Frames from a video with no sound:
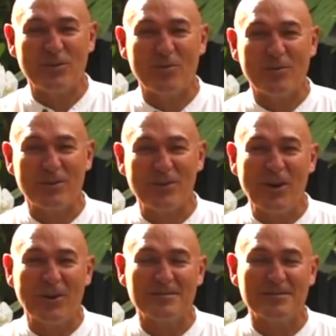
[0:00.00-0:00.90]
Golden
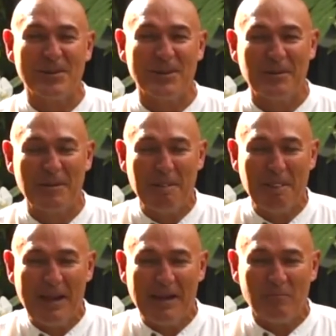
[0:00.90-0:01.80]
Cocks. And so
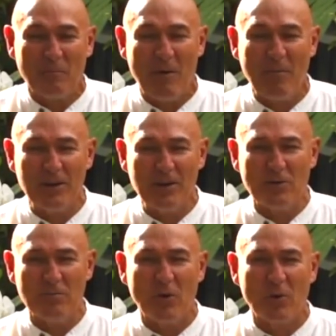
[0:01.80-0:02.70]
I'm only going to
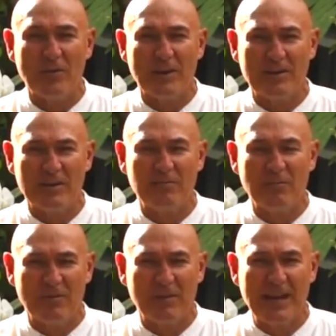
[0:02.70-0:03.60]
do a
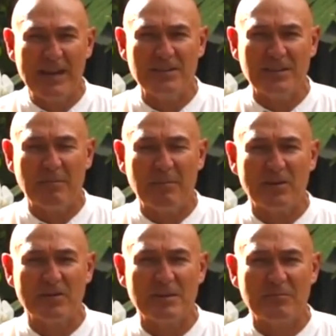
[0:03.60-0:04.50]
modification of that,
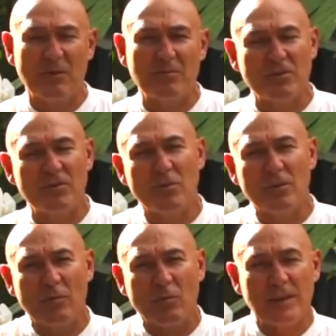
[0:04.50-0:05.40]
because sometimes you do
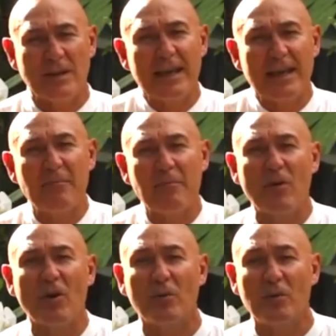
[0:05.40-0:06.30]
with it with a leg up, but
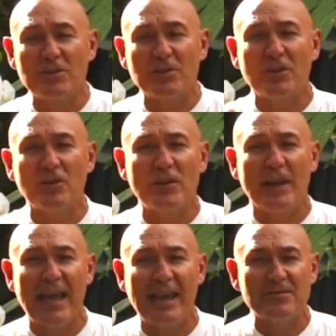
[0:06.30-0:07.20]
we're just going to do the
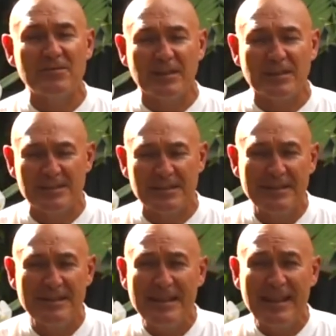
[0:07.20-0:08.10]
hands for this.
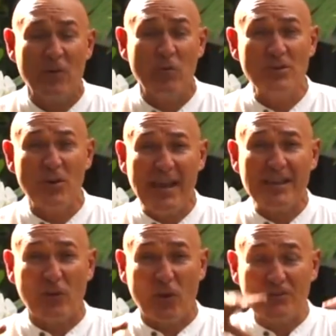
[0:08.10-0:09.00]
And it also
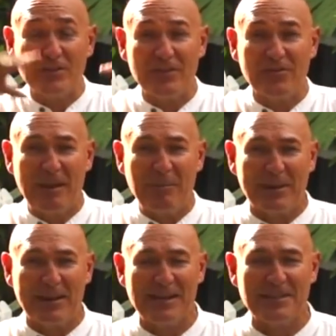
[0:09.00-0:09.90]
has lots of different
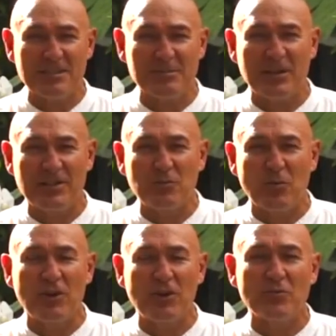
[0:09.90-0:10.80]
applications, but I just
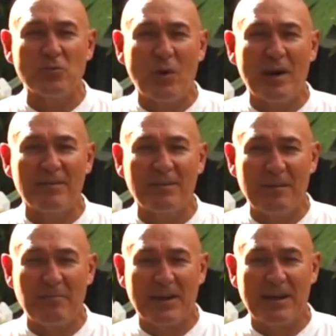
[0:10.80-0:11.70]
want to use one of
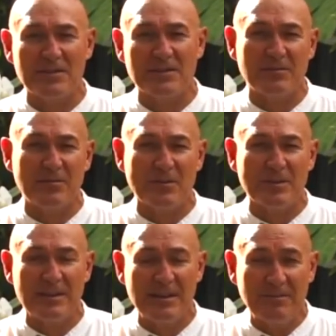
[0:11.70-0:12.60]
the applications for
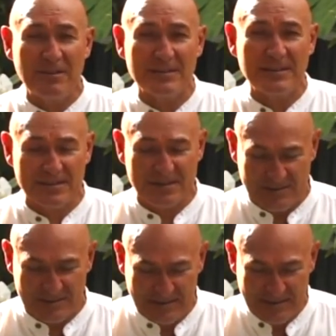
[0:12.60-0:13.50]
it, for this
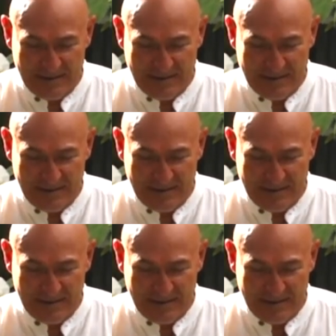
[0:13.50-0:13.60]
exercise.